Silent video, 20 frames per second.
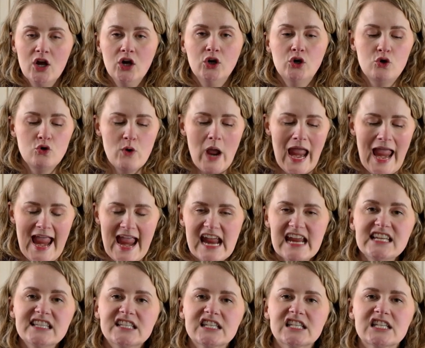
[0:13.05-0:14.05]
who
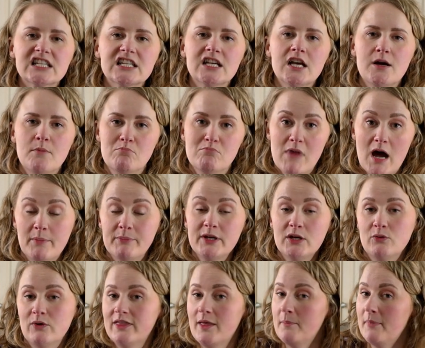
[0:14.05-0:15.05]
hates
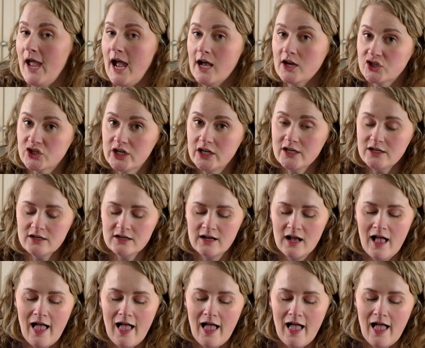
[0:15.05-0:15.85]
mopping with a passion.